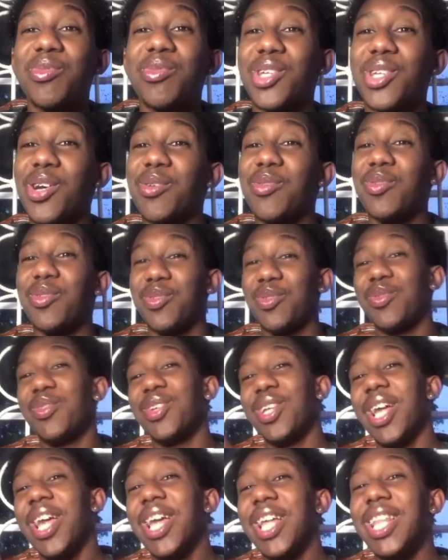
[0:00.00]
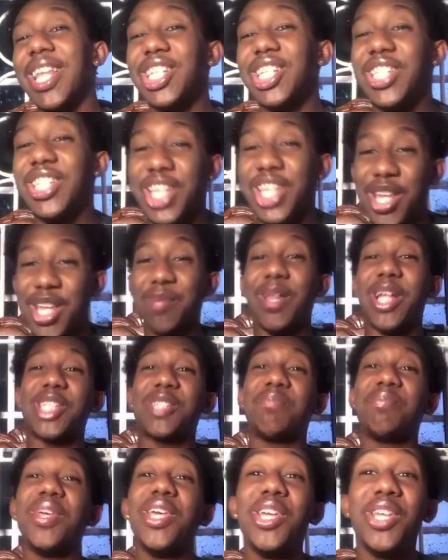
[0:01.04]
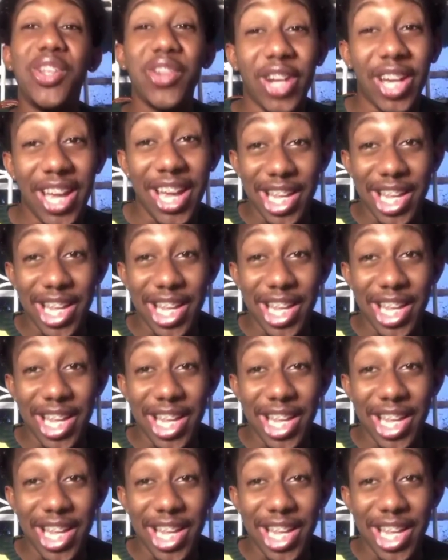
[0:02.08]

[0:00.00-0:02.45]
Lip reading: You know, let's pique your